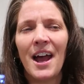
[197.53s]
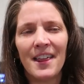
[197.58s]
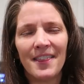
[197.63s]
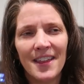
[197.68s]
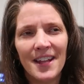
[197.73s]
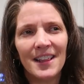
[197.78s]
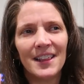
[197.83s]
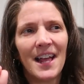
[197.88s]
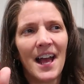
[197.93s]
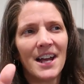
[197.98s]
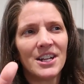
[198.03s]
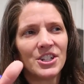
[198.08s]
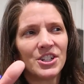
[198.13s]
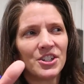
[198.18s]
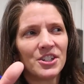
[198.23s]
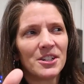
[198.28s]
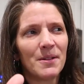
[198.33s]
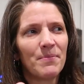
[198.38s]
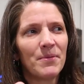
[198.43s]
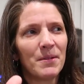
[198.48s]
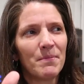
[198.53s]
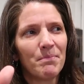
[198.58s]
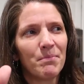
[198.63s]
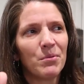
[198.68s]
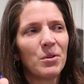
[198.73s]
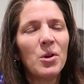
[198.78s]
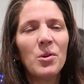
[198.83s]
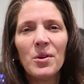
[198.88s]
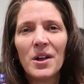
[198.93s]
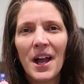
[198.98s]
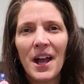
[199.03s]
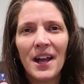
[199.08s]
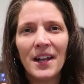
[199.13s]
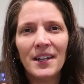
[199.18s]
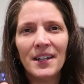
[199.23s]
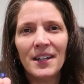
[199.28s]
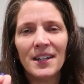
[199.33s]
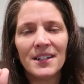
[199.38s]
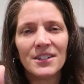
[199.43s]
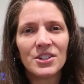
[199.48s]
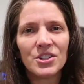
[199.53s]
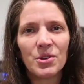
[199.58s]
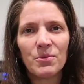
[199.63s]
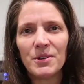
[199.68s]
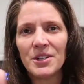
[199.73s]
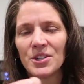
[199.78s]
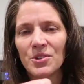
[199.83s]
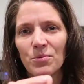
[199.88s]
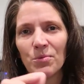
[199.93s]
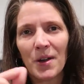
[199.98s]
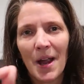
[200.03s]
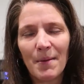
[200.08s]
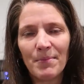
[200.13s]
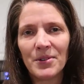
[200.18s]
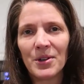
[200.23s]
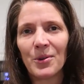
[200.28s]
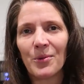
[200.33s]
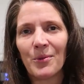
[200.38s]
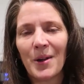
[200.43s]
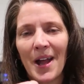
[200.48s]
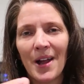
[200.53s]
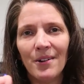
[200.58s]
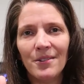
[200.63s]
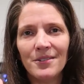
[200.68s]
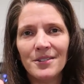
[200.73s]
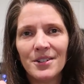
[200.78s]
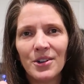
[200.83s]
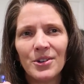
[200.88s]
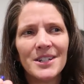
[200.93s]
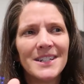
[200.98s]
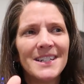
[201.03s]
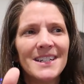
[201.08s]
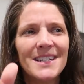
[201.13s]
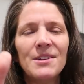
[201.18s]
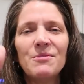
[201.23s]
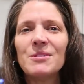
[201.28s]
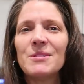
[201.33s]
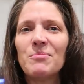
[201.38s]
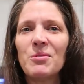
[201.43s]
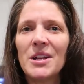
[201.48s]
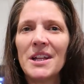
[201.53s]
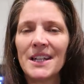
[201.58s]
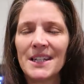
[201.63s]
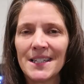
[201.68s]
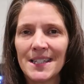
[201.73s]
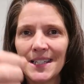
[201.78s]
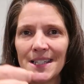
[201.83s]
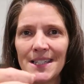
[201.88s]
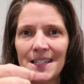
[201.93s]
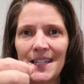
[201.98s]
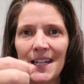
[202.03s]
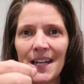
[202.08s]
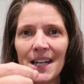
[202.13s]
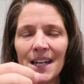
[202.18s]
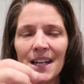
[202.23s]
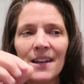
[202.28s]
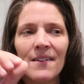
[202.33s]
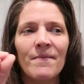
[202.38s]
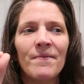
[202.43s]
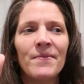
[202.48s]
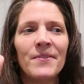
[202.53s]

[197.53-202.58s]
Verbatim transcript: I think last year something broke on it, so we just wrapped it around, or it was more like a stick